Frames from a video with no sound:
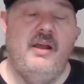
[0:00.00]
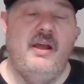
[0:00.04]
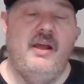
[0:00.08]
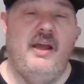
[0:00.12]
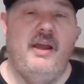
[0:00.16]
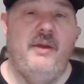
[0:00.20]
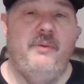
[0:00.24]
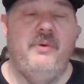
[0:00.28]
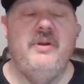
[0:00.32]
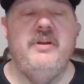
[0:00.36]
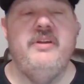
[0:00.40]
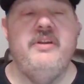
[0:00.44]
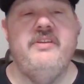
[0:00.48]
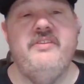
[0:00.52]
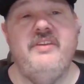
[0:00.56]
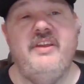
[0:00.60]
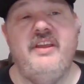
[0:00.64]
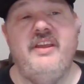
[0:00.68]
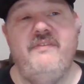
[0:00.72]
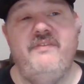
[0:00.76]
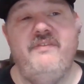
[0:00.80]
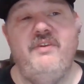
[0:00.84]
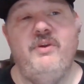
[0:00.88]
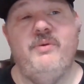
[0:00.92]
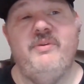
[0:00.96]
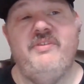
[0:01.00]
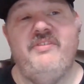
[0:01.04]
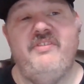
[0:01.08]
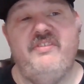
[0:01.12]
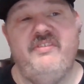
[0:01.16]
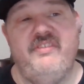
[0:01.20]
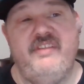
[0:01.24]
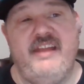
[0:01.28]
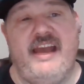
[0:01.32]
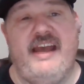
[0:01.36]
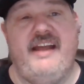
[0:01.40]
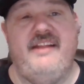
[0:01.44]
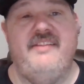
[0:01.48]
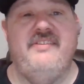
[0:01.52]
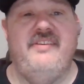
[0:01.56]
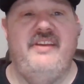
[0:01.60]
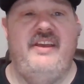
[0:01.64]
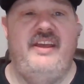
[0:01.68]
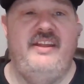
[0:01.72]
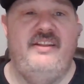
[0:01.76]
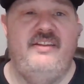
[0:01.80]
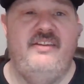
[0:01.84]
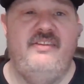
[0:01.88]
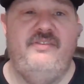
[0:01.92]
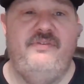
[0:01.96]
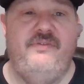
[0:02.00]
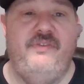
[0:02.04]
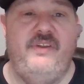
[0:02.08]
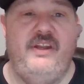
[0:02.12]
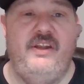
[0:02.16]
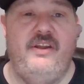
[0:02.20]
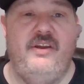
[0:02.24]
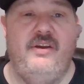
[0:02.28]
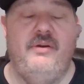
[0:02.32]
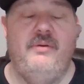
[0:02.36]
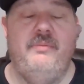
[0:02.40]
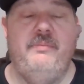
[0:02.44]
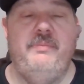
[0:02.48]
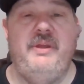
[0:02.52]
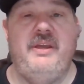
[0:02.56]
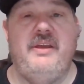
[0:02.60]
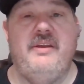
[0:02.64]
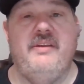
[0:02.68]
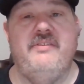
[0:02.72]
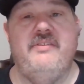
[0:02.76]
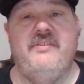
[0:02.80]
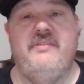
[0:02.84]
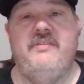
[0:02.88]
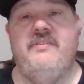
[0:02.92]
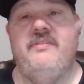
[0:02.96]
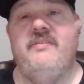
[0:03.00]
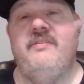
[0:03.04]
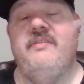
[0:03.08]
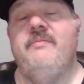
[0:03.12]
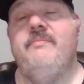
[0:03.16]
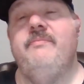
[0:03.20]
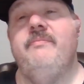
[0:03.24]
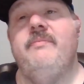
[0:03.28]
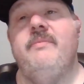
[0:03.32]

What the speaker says: I wanted to give you a stat to end this video because